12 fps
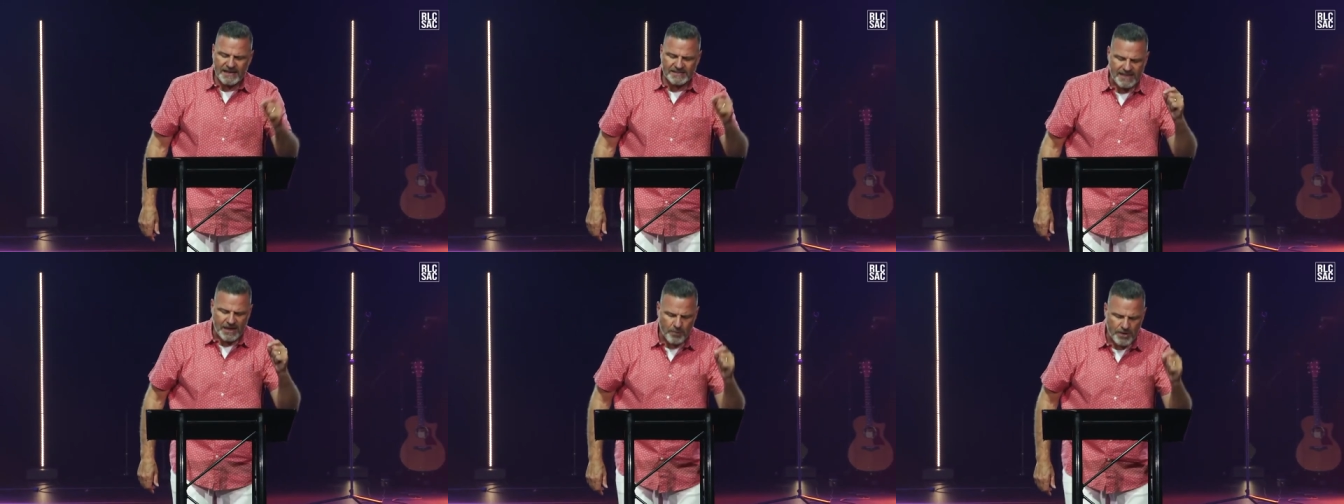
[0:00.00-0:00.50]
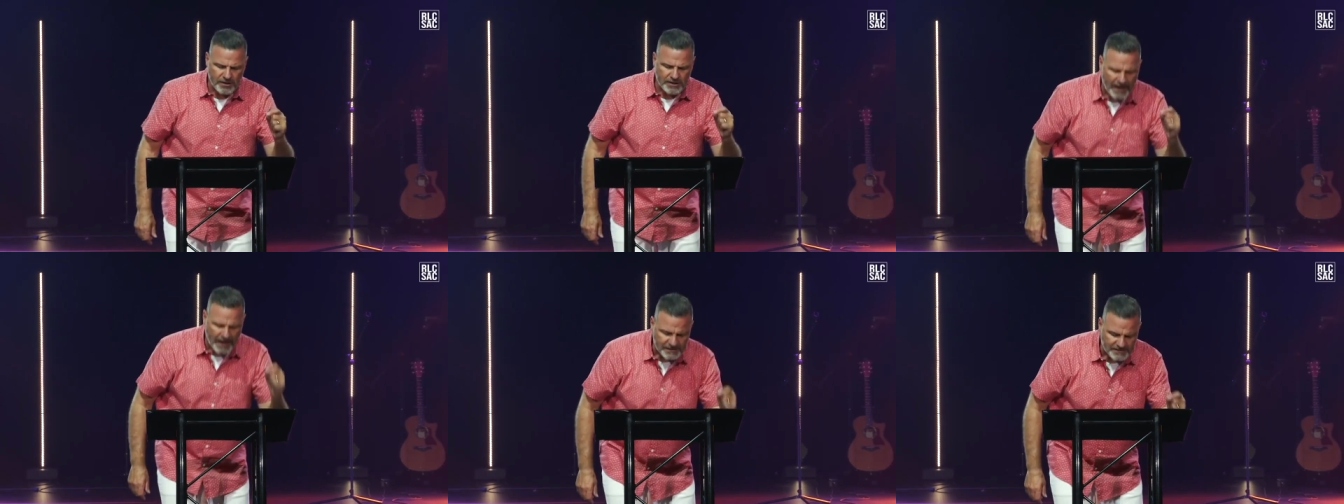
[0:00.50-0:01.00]
is that we are
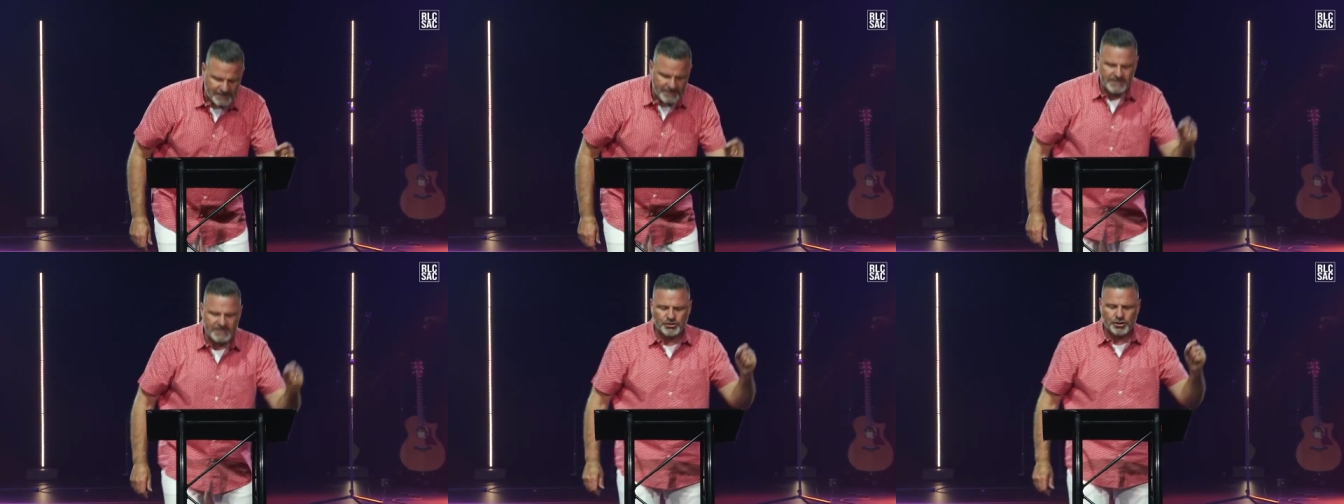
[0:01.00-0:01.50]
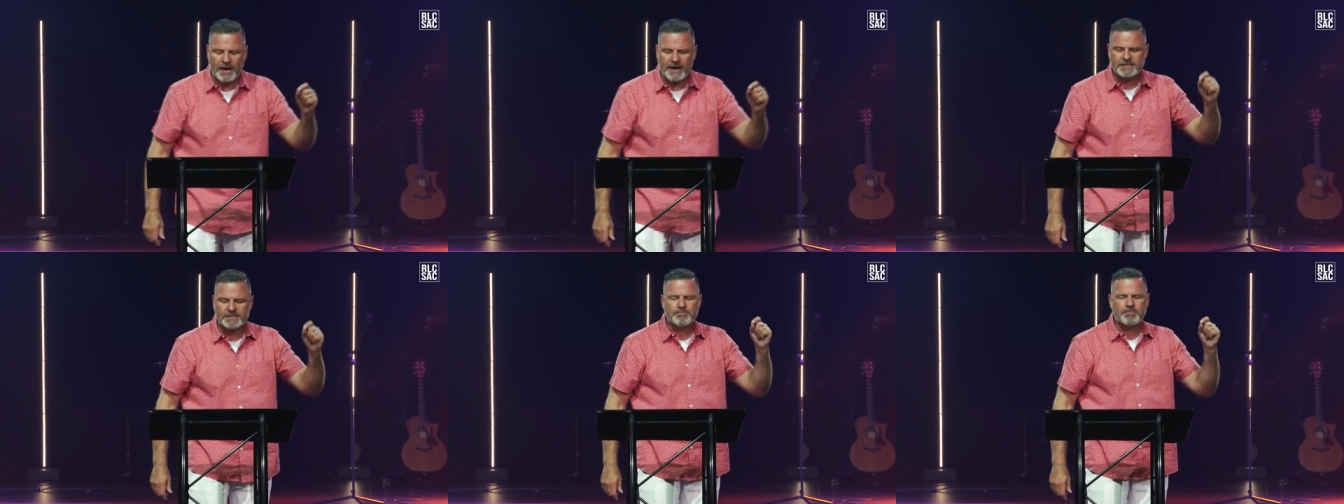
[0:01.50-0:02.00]
constantly
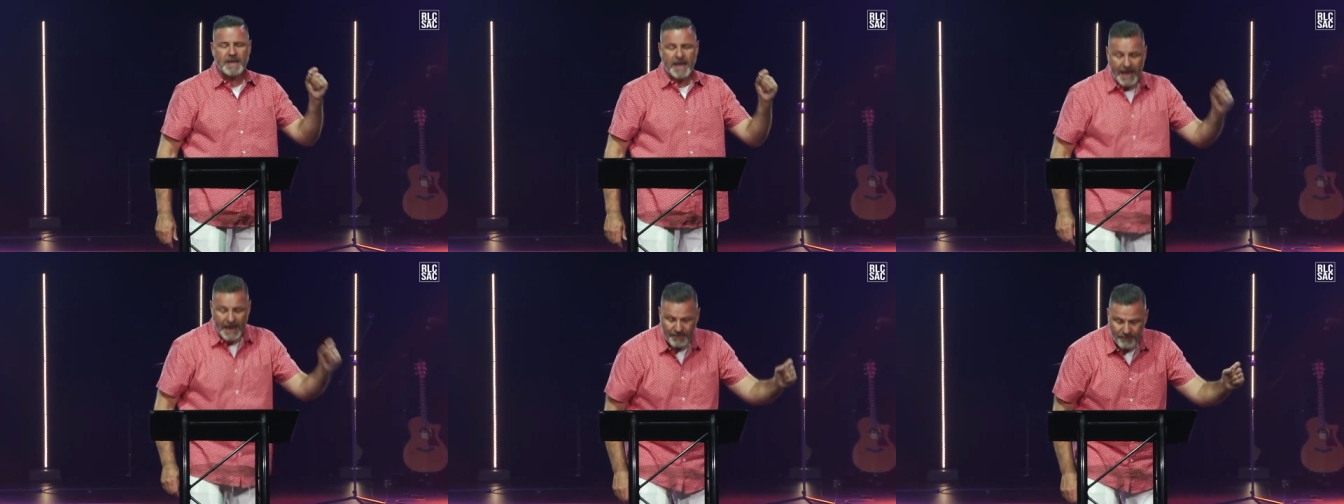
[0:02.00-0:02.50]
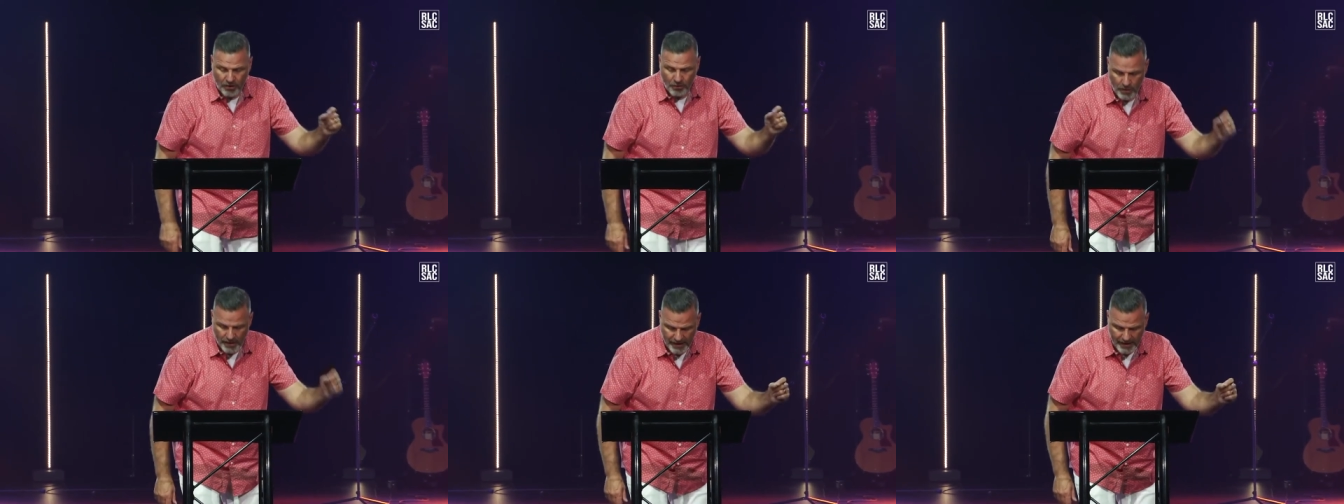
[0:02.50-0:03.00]
trying to behave
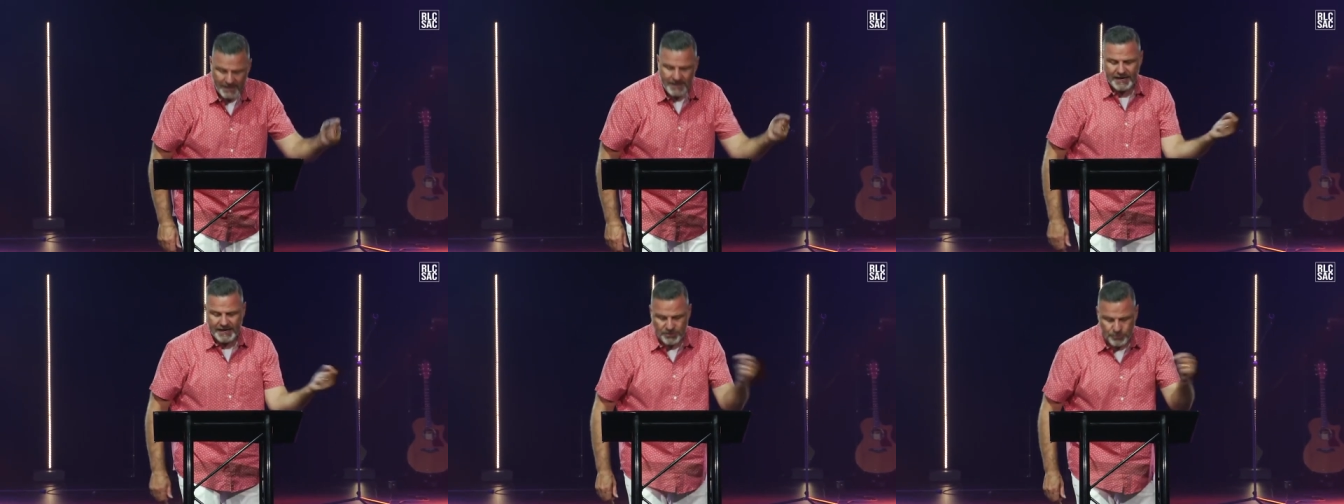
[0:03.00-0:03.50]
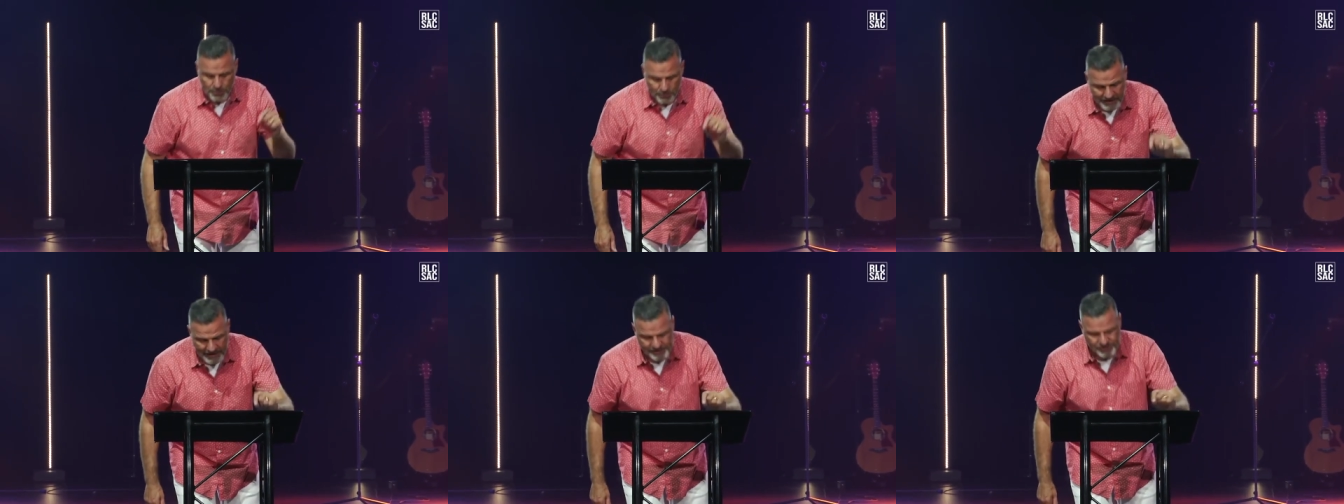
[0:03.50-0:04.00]
our way into
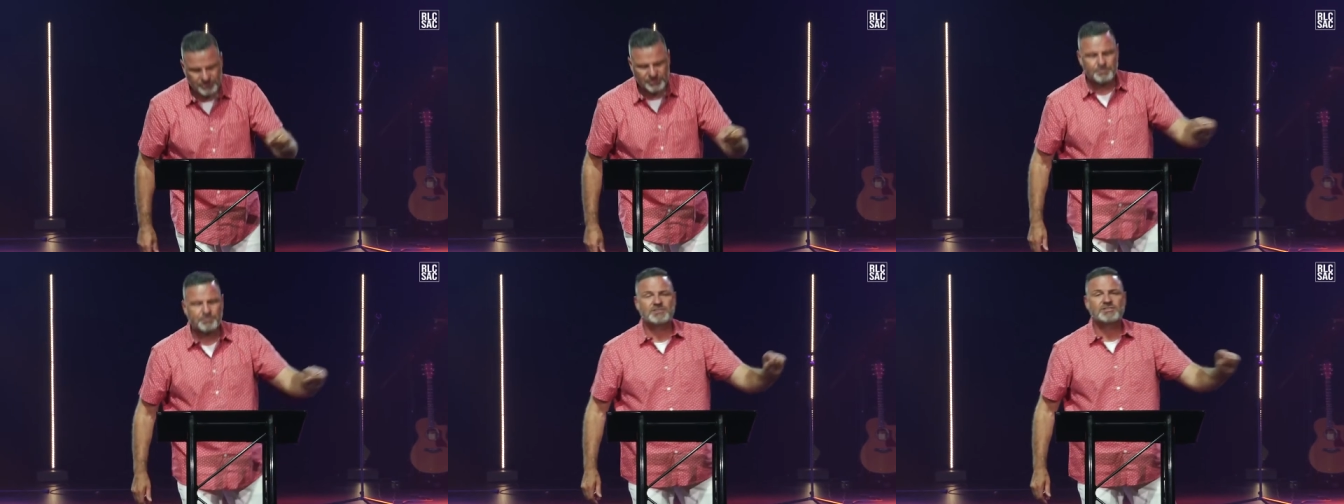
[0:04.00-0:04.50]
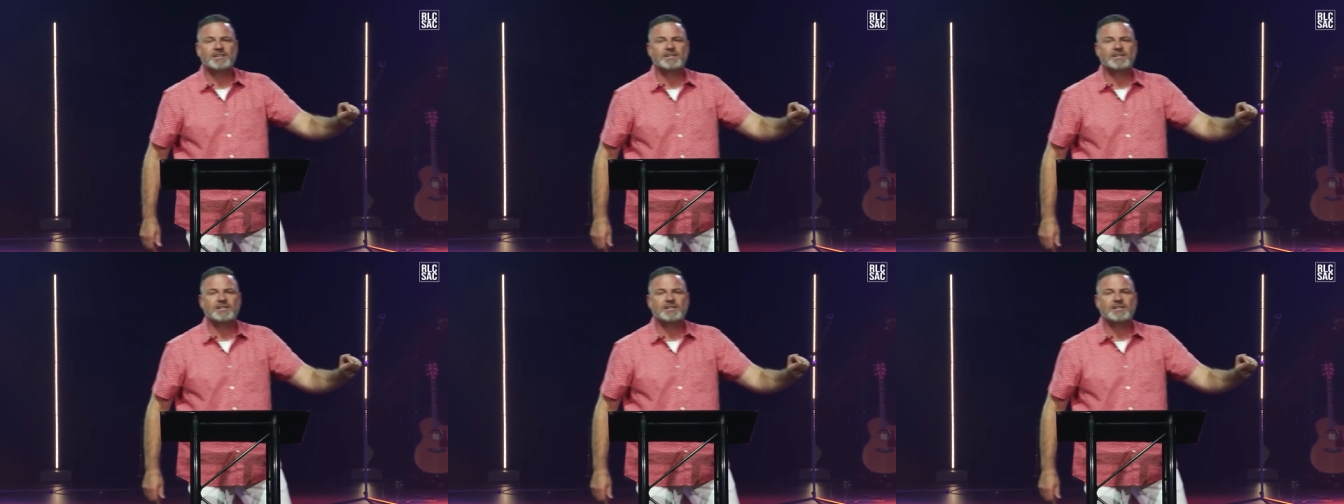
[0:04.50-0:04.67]
a relationship with